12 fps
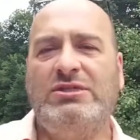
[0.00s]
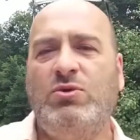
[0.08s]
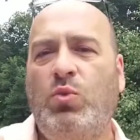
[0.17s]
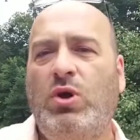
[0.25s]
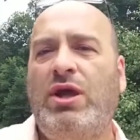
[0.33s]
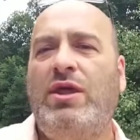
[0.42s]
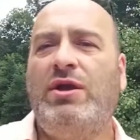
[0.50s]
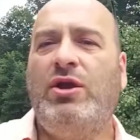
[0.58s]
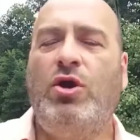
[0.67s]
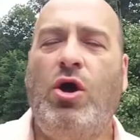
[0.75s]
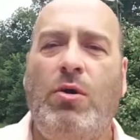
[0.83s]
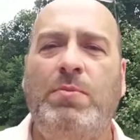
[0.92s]
So what are the
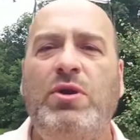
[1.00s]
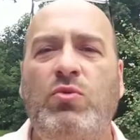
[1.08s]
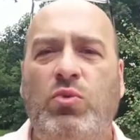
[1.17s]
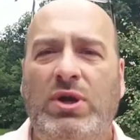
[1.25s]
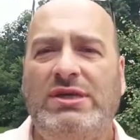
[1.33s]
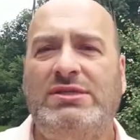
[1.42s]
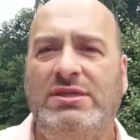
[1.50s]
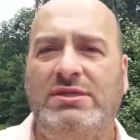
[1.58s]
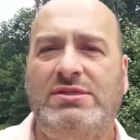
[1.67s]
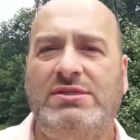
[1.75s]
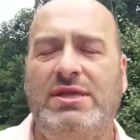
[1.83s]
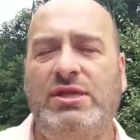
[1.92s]
common
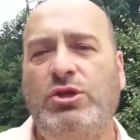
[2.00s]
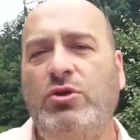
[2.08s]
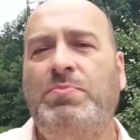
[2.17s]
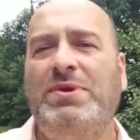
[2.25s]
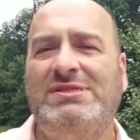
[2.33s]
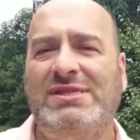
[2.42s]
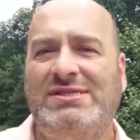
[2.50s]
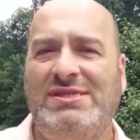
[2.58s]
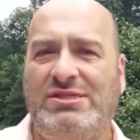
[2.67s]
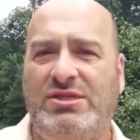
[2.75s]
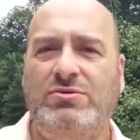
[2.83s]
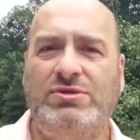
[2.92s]
reasons that new
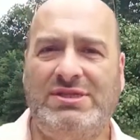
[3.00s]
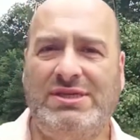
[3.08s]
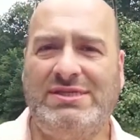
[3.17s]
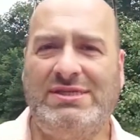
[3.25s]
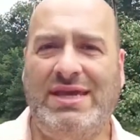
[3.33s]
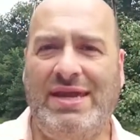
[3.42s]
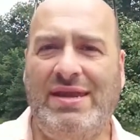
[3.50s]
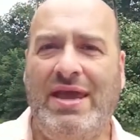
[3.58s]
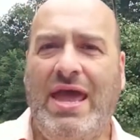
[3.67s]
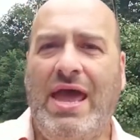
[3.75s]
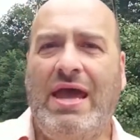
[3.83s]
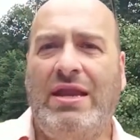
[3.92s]
businesses don't succeed?
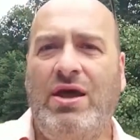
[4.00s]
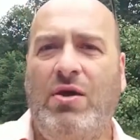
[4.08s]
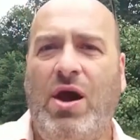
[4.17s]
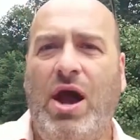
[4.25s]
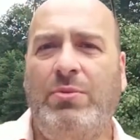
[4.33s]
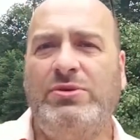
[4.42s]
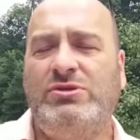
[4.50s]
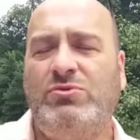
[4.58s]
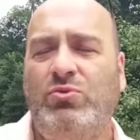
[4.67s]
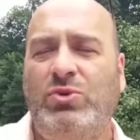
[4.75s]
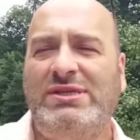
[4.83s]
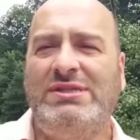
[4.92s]
Now, I was
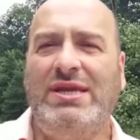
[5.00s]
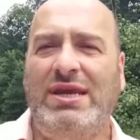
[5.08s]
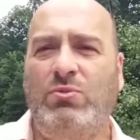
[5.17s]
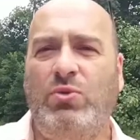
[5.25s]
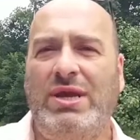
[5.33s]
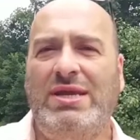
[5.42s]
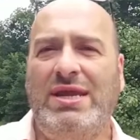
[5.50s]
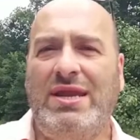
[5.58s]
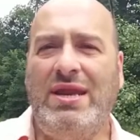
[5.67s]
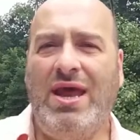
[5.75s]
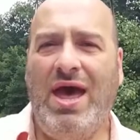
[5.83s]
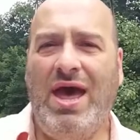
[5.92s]
recently
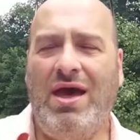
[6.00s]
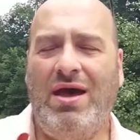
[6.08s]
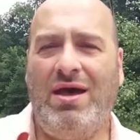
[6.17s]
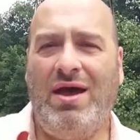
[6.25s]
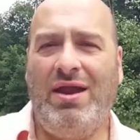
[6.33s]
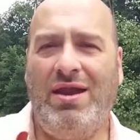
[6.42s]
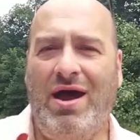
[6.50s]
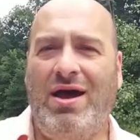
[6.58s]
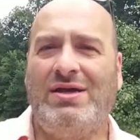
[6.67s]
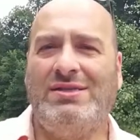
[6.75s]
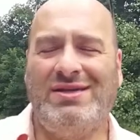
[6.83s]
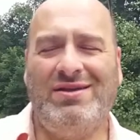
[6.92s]
reading uh, an
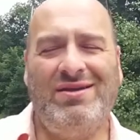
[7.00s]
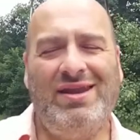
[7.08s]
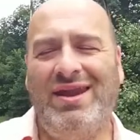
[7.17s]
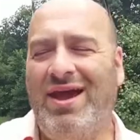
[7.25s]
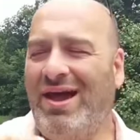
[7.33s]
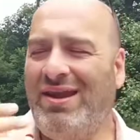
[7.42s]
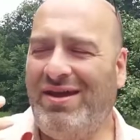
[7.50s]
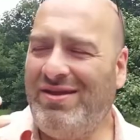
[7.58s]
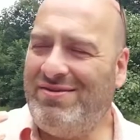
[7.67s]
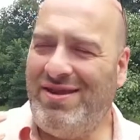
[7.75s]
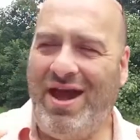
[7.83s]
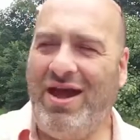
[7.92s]
article, and, I,
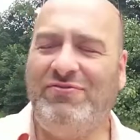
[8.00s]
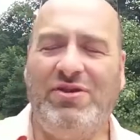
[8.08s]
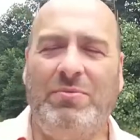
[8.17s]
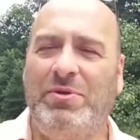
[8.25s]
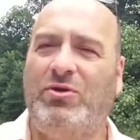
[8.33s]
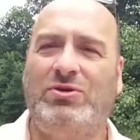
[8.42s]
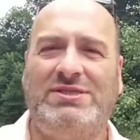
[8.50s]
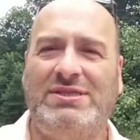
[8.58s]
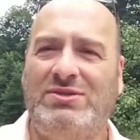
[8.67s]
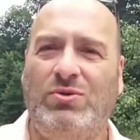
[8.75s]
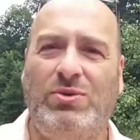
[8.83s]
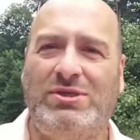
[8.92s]
have come across
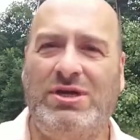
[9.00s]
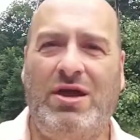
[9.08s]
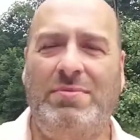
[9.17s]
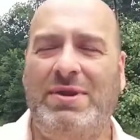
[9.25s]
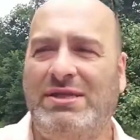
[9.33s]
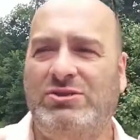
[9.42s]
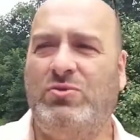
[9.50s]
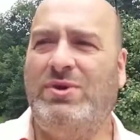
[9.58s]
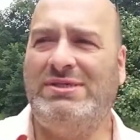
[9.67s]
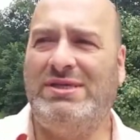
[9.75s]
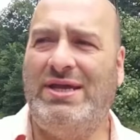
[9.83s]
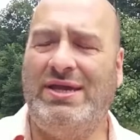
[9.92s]
this all the time, and it's
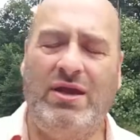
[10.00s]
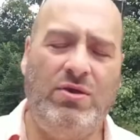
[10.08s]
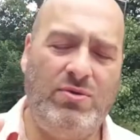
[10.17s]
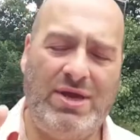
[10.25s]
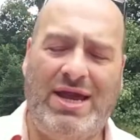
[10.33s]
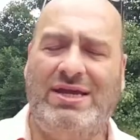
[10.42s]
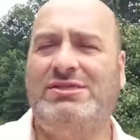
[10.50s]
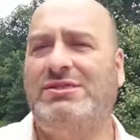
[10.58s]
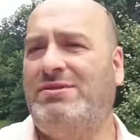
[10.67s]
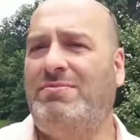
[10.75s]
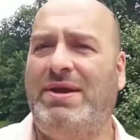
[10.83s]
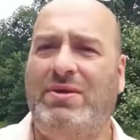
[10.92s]
always like, oh, cash
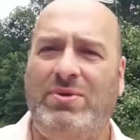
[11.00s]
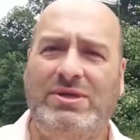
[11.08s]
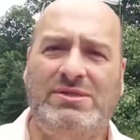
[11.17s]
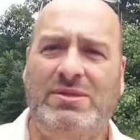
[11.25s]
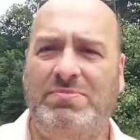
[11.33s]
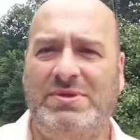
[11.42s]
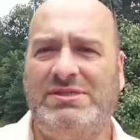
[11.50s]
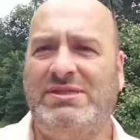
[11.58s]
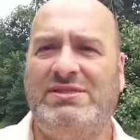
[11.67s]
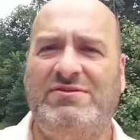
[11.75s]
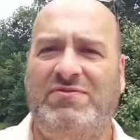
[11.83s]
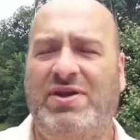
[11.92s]
is the main reason the
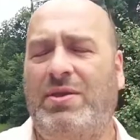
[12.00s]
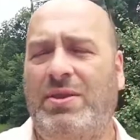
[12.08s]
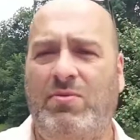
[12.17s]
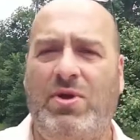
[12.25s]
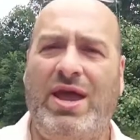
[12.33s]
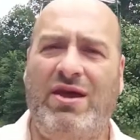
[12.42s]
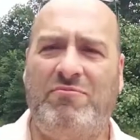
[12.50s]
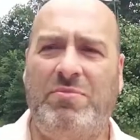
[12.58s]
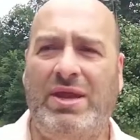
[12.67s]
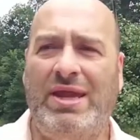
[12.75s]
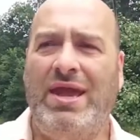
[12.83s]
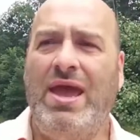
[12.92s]
businesses fail and they run out of
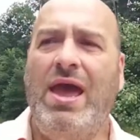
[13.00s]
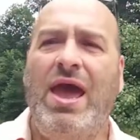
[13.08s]
money.